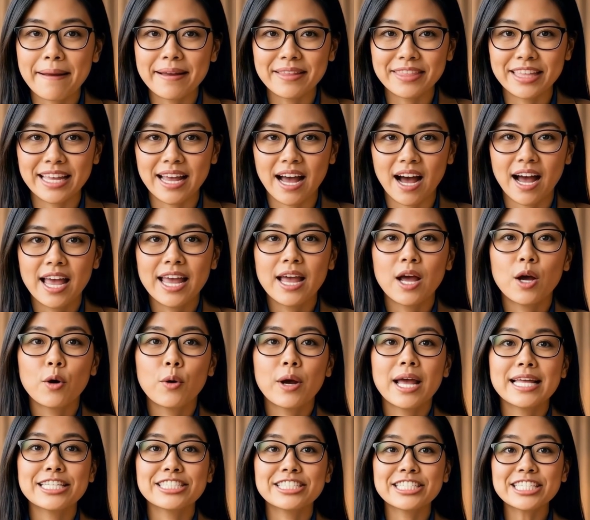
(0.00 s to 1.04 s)
the
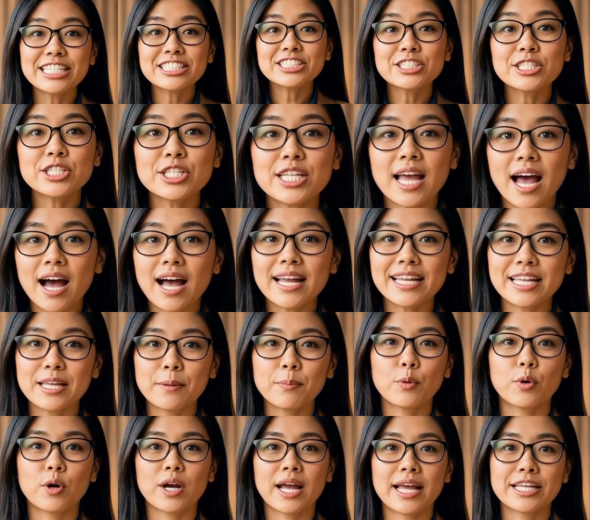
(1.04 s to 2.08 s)
IRS is not
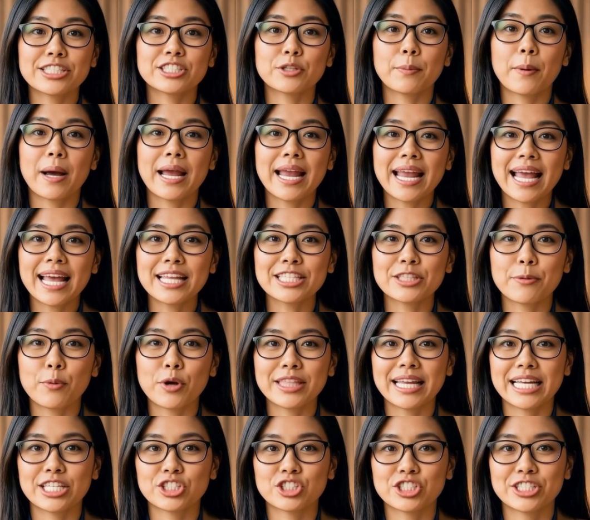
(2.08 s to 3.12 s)
impressed by
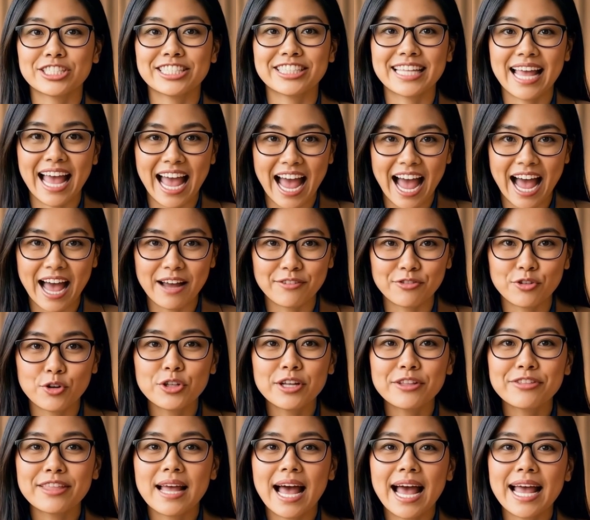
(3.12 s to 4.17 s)
explanations after
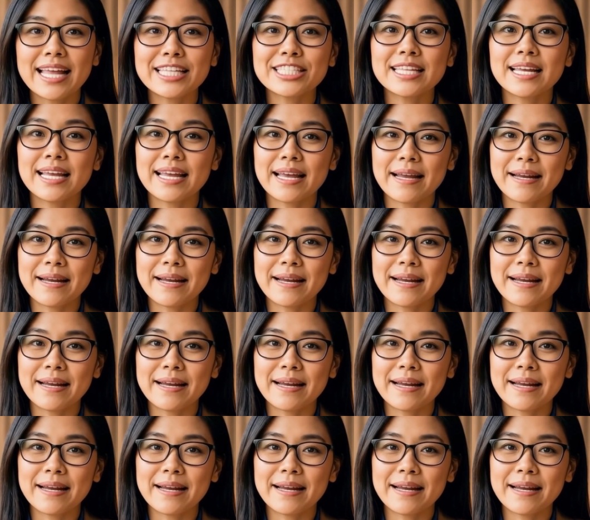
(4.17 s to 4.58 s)
the fact.